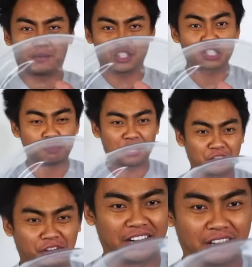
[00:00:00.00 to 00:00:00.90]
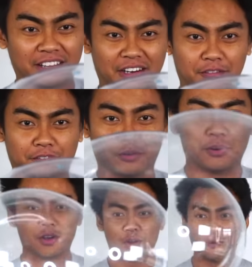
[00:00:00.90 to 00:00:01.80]
I'm gonna spin it around and let it
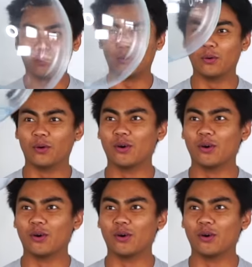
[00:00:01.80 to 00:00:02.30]
float. Ooh!